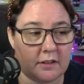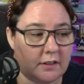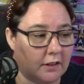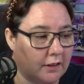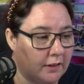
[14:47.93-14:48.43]

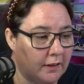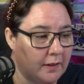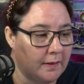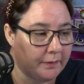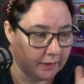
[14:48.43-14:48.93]
So
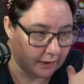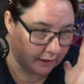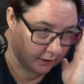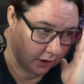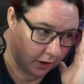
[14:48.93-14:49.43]

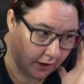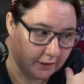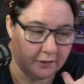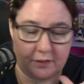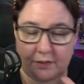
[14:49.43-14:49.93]
that's kind
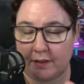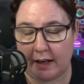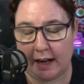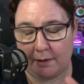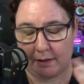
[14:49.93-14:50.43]
of
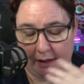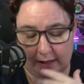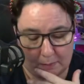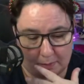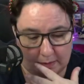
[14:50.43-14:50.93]
how it
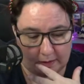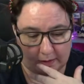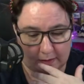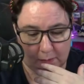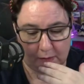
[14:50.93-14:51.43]
happened,
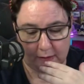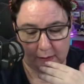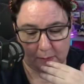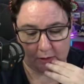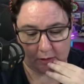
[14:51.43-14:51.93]
is I wanted
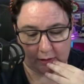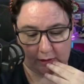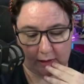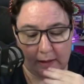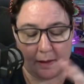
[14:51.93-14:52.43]
some sock
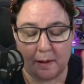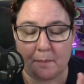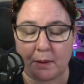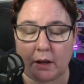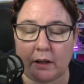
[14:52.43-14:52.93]
yarn,
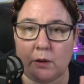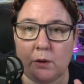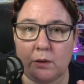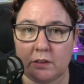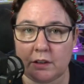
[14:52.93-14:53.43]
but I
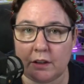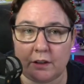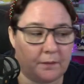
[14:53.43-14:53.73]
also